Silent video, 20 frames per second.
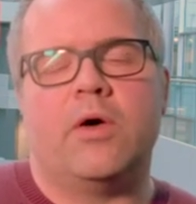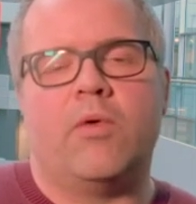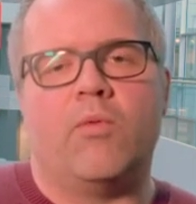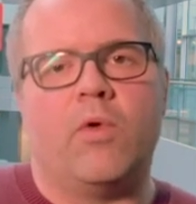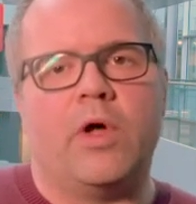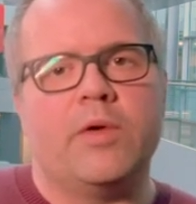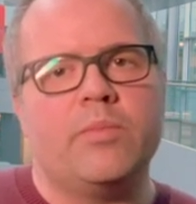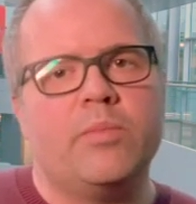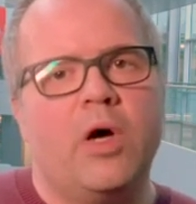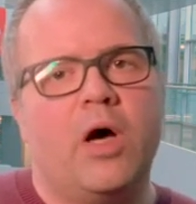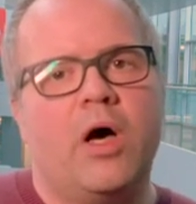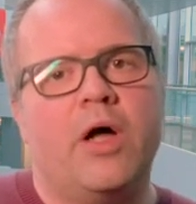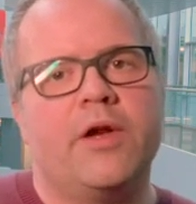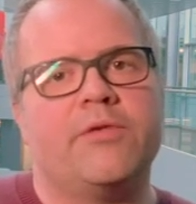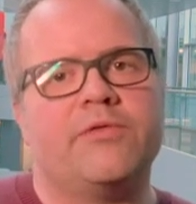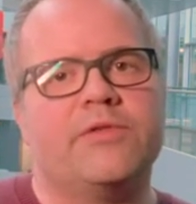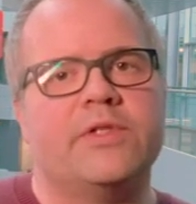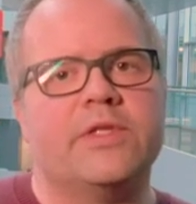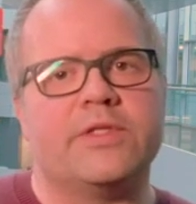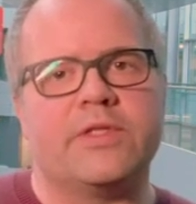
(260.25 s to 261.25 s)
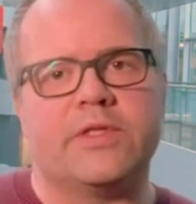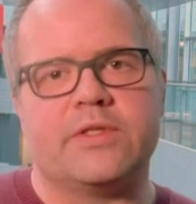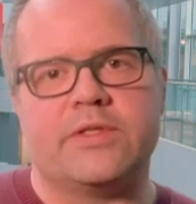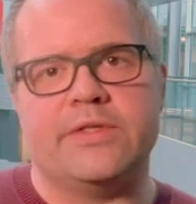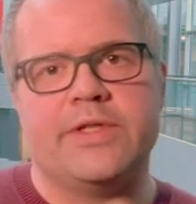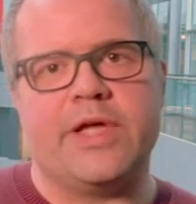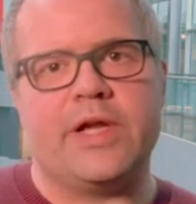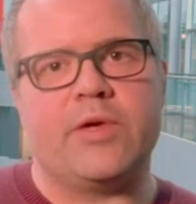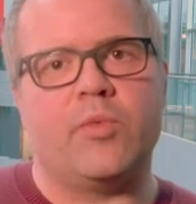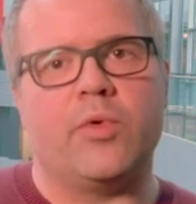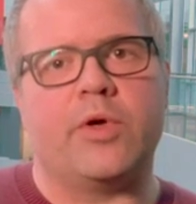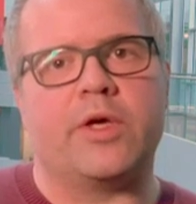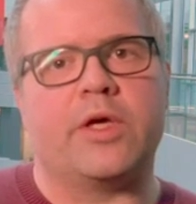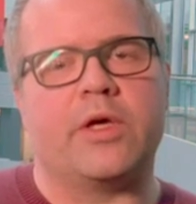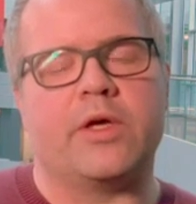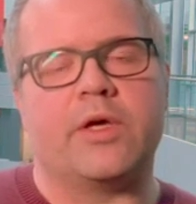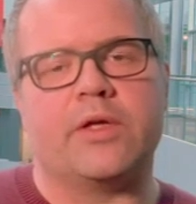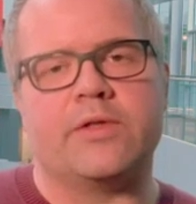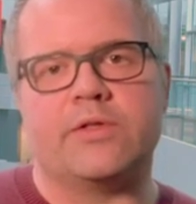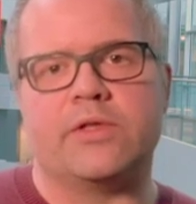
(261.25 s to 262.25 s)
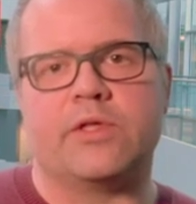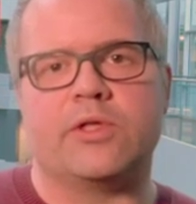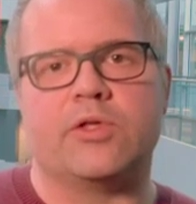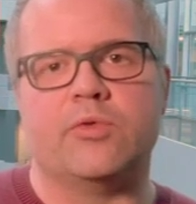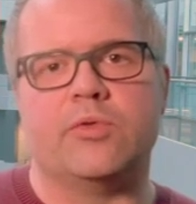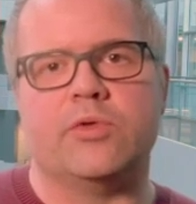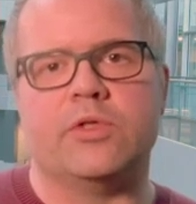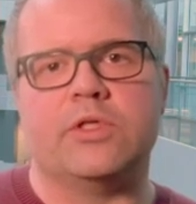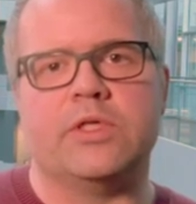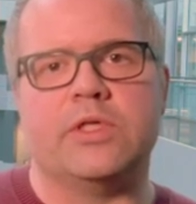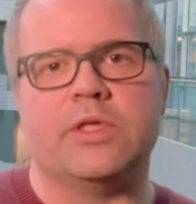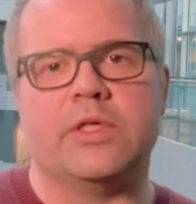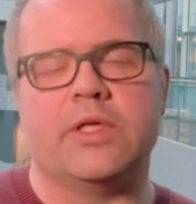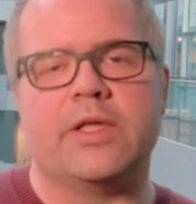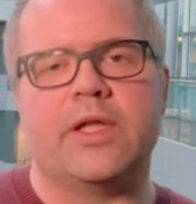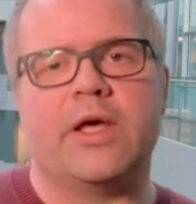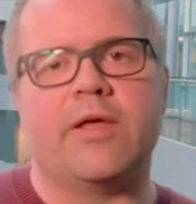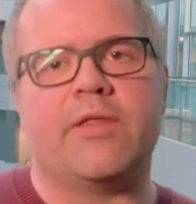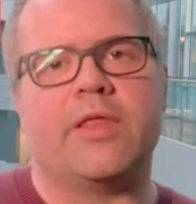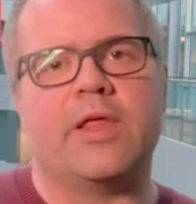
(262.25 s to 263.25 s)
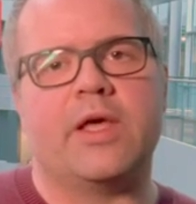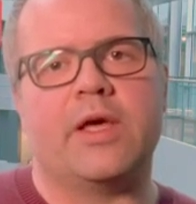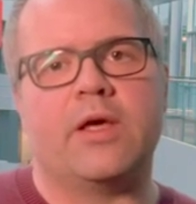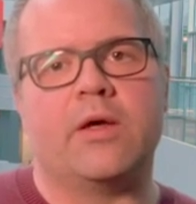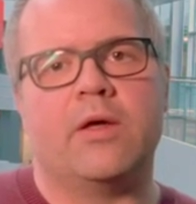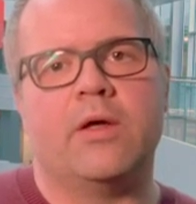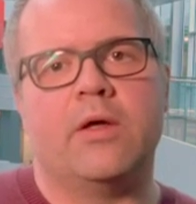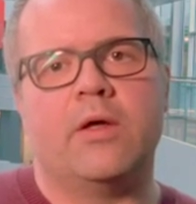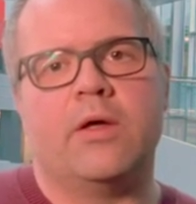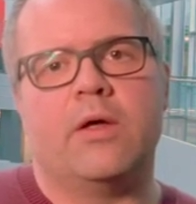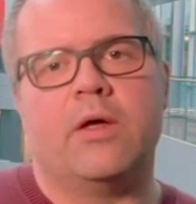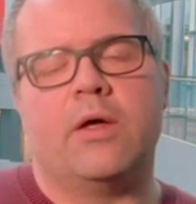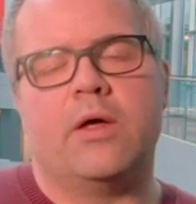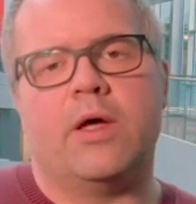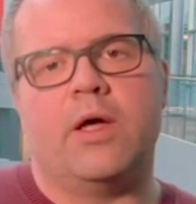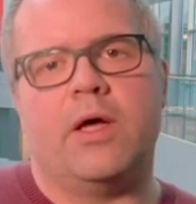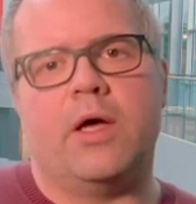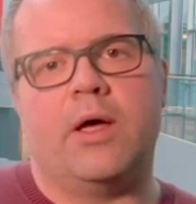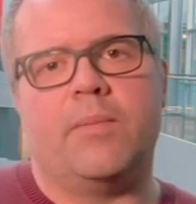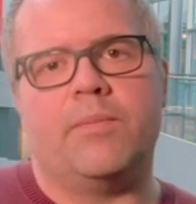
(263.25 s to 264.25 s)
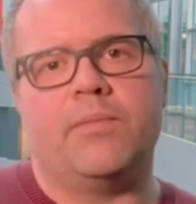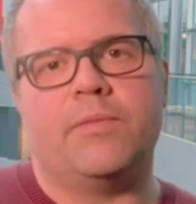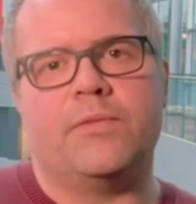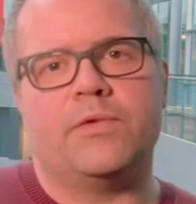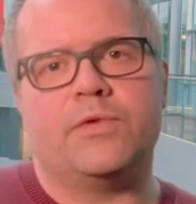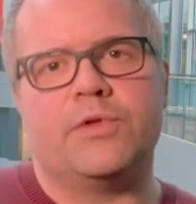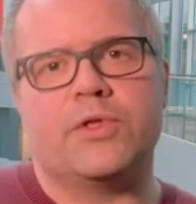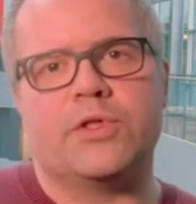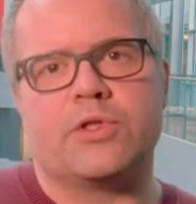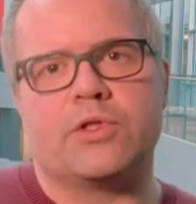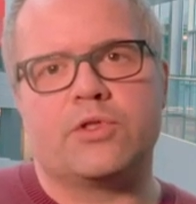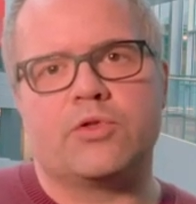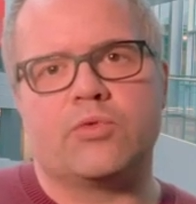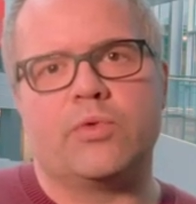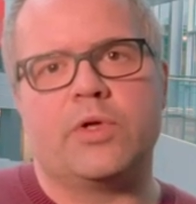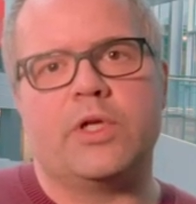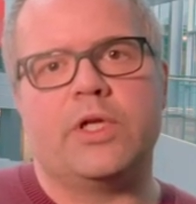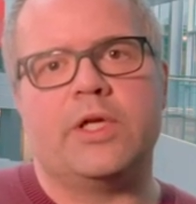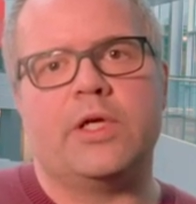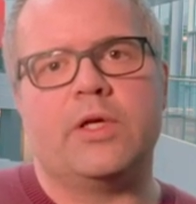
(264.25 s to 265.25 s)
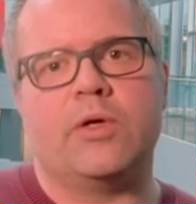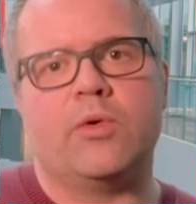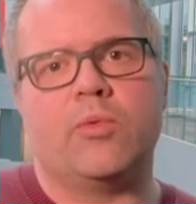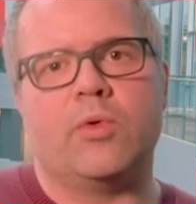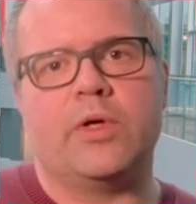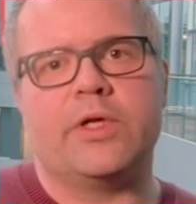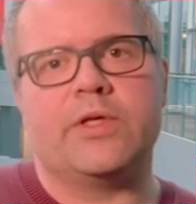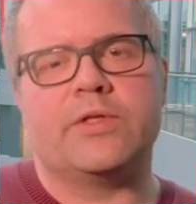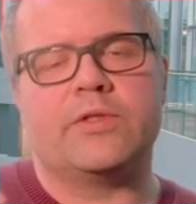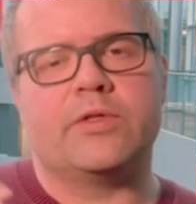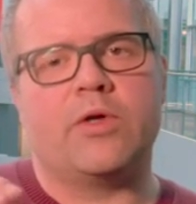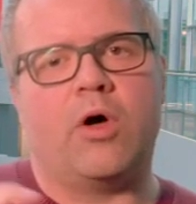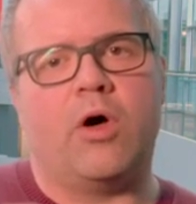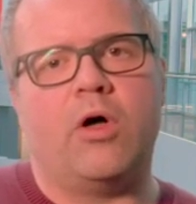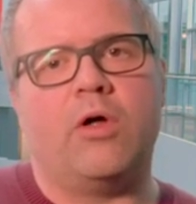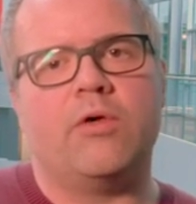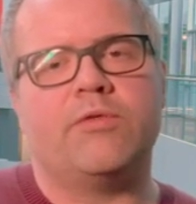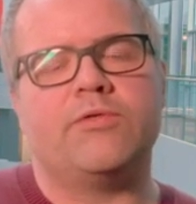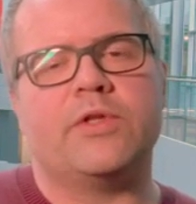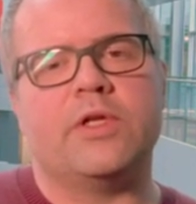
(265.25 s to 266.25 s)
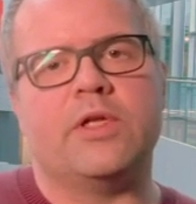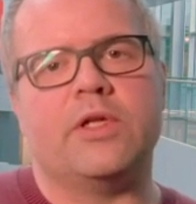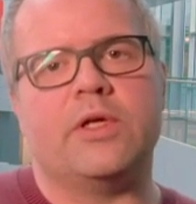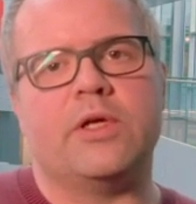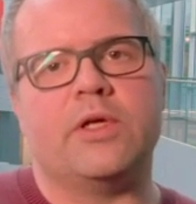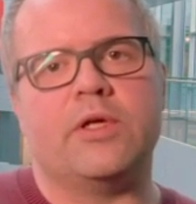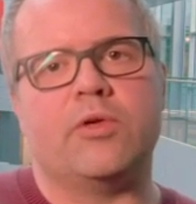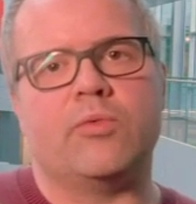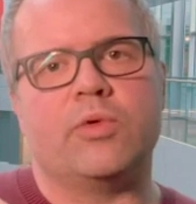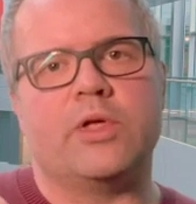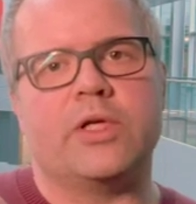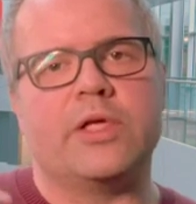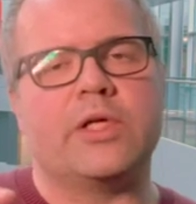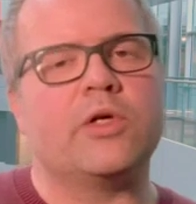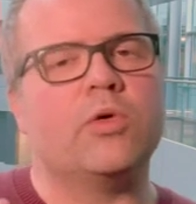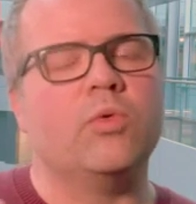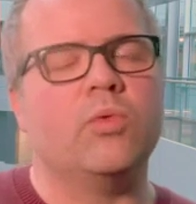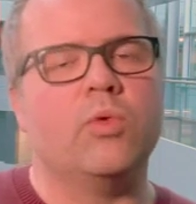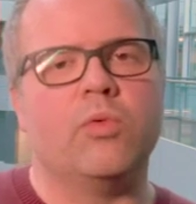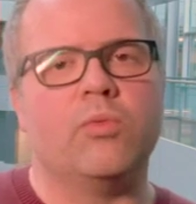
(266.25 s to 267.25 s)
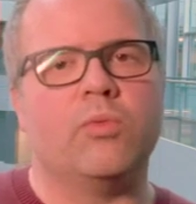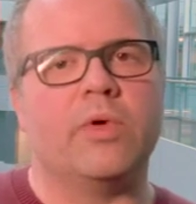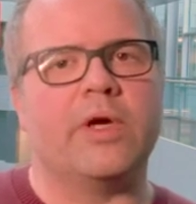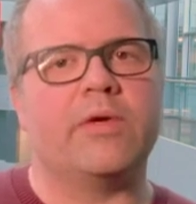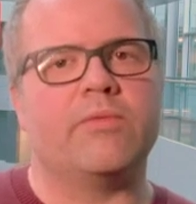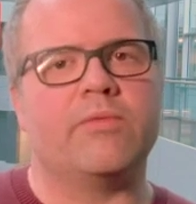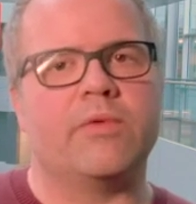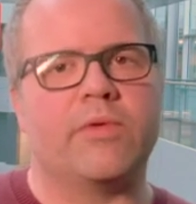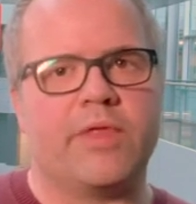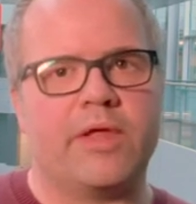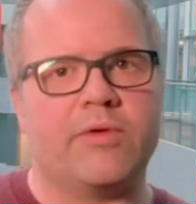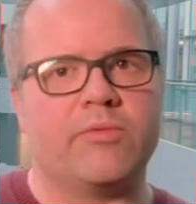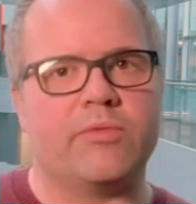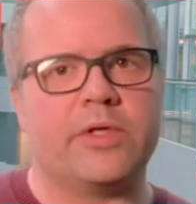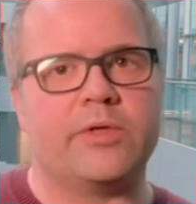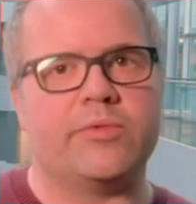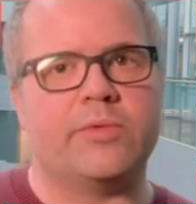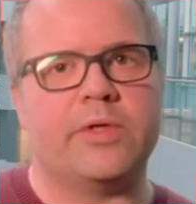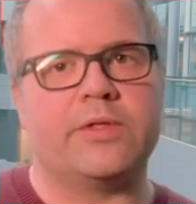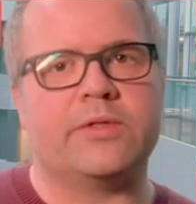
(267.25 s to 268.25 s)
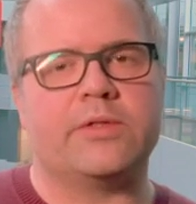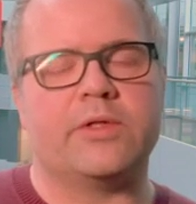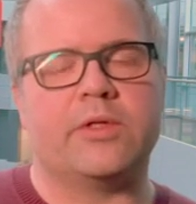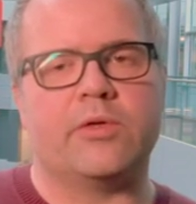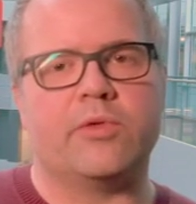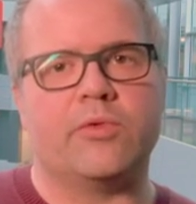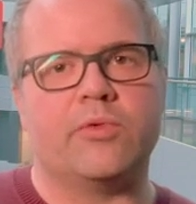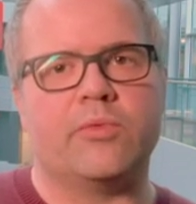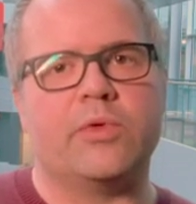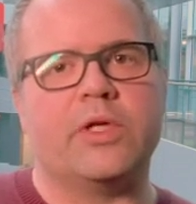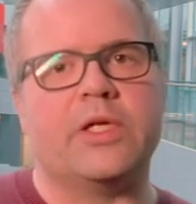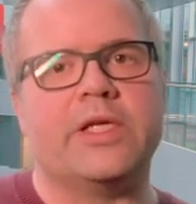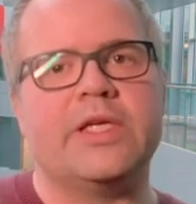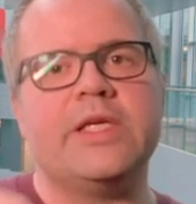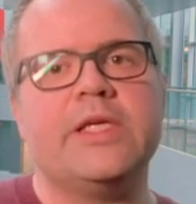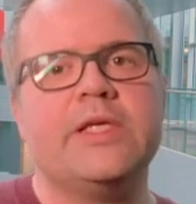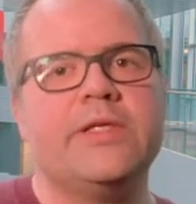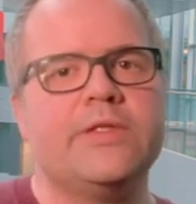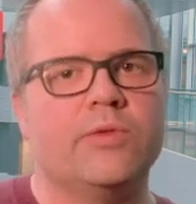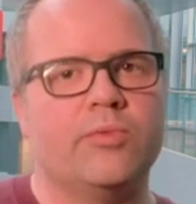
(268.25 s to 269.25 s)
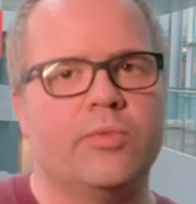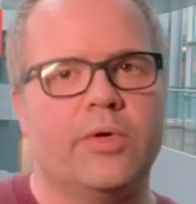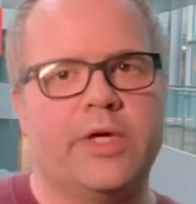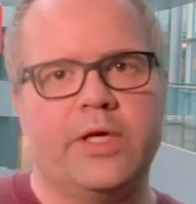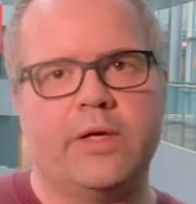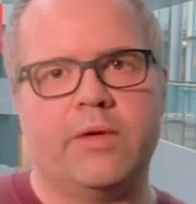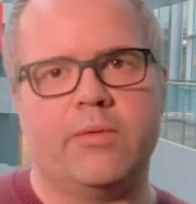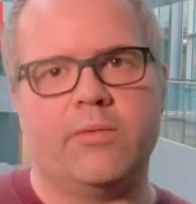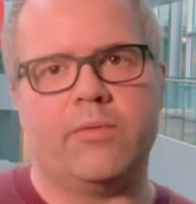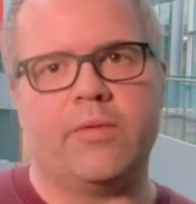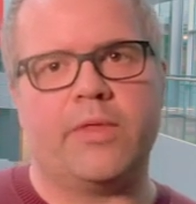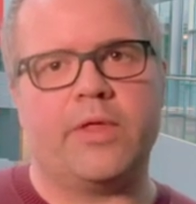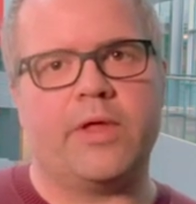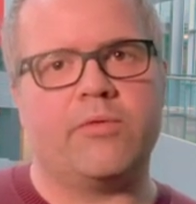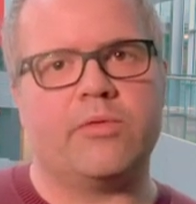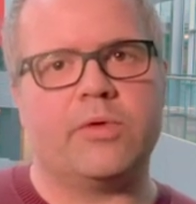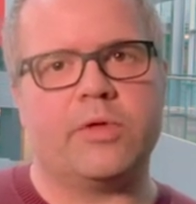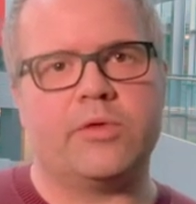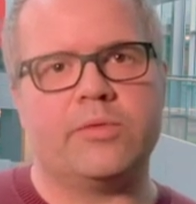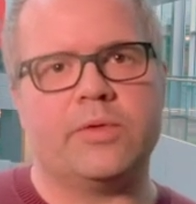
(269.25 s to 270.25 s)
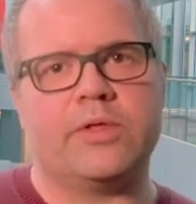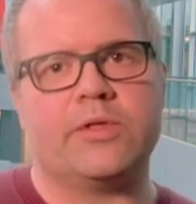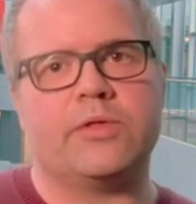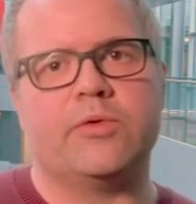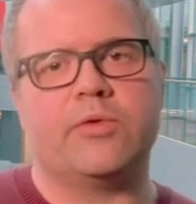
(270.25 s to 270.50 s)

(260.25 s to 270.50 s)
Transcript: one part of this is networking and security, and I think um, this is really, really solved in a, in a really cool way with Aviatrix, in a really easy way with Aviatrix.